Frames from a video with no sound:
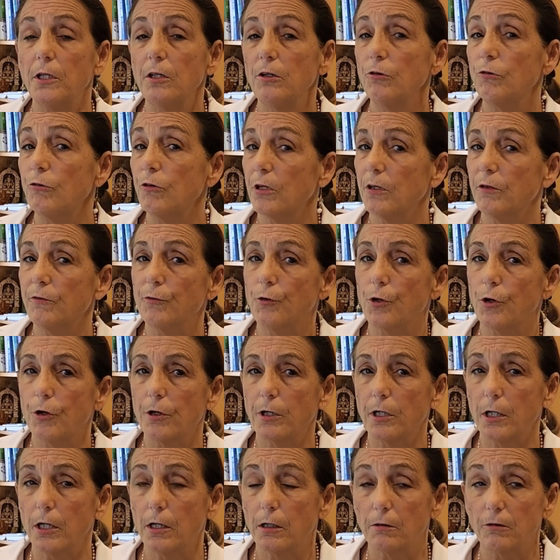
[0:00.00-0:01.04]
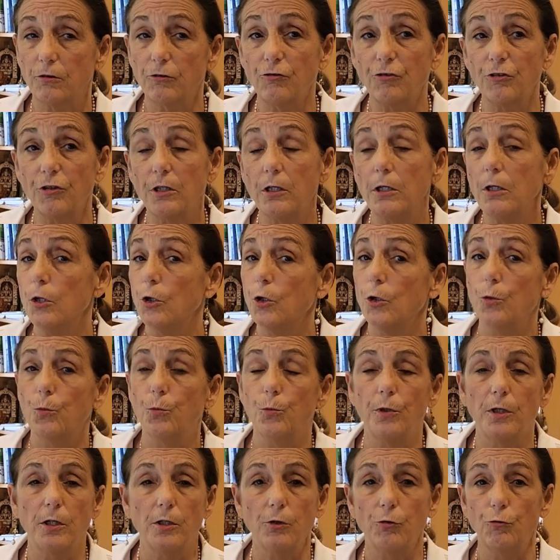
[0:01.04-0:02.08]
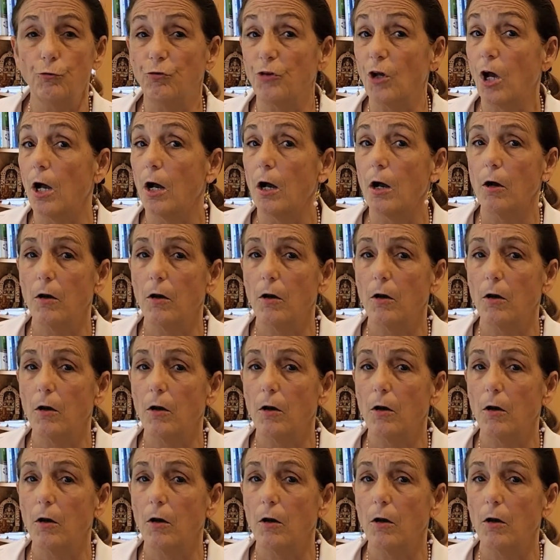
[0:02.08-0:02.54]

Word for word: in integrative cardiology, we use